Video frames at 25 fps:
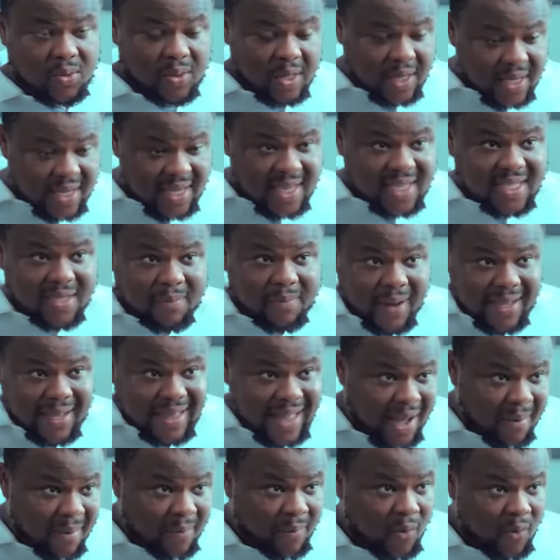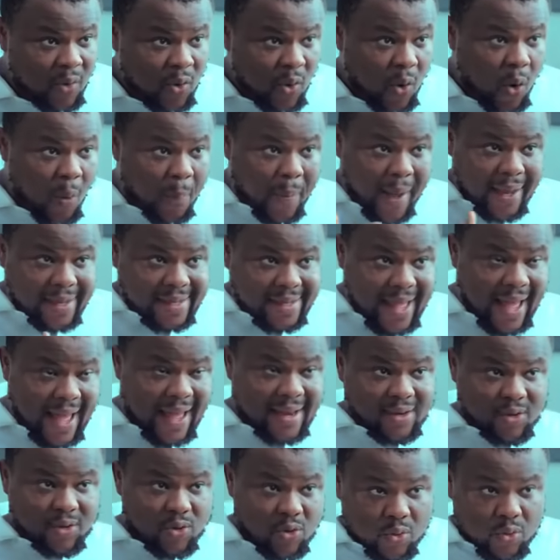You they kiss madam up and
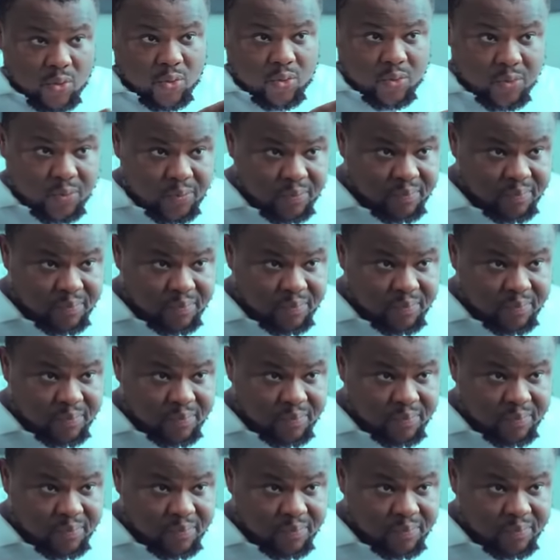down, you.